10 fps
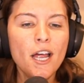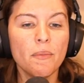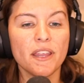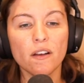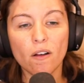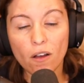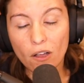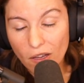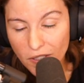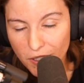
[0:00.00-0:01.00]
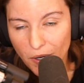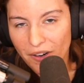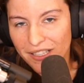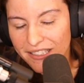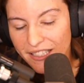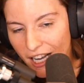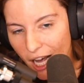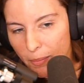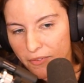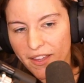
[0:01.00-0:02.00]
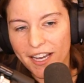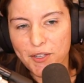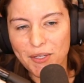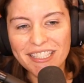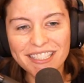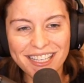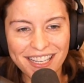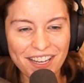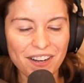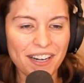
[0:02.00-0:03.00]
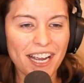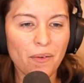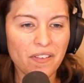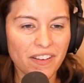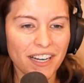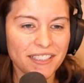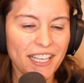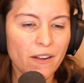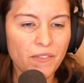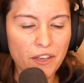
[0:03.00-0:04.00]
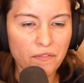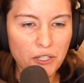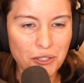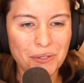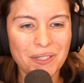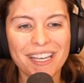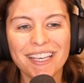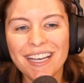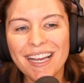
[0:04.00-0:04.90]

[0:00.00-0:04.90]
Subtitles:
But then also on top of that, you can see here now we finally have the official link.